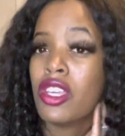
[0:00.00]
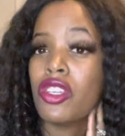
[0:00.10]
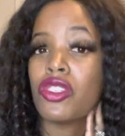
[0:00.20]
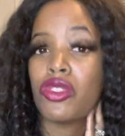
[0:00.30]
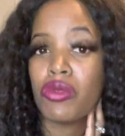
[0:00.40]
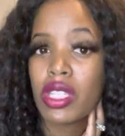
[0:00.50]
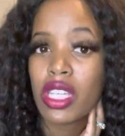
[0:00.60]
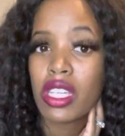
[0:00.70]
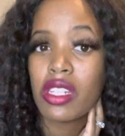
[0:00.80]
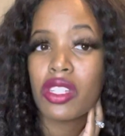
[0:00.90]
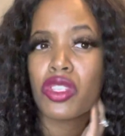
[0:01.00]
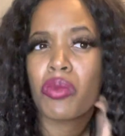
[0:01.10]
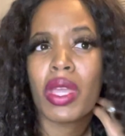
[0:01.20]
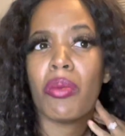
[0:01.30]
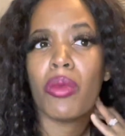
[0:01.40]
you need to
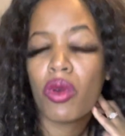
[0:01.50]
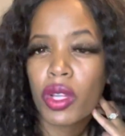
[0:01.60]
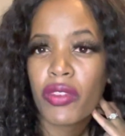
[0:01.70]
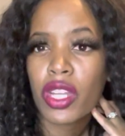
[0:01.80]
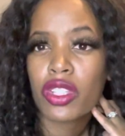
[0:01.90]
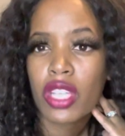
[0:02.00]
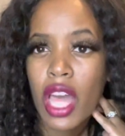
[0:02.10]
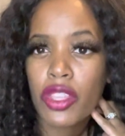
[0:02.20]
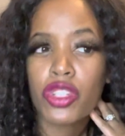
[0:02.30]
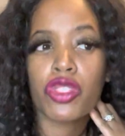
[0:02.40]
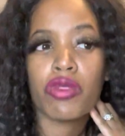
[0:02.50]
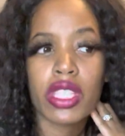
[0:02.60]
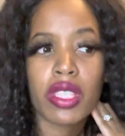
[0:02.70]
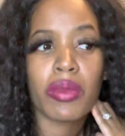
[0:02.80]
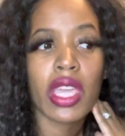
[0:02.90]
be a motivator to others, you
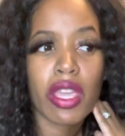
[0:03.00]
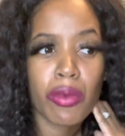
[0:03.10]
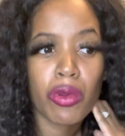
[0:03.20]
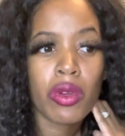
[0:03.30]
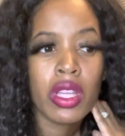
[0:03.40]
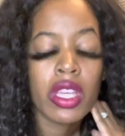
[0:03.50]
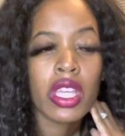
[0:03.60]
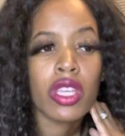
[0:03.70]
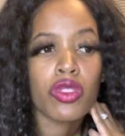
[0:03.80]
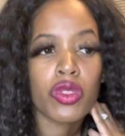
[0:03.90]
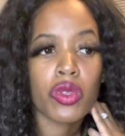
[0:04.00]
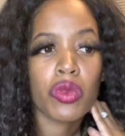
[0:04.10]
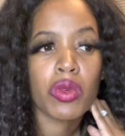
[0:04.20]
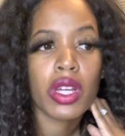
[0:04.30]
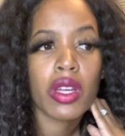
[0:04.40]
need to be able
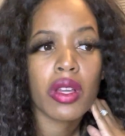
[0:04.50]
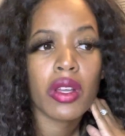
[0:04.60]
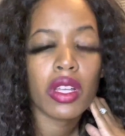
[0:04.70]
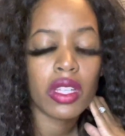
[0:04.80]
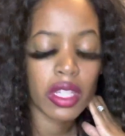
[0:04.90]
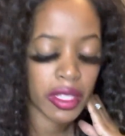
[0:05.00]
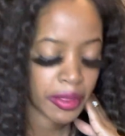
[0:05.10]
to uh,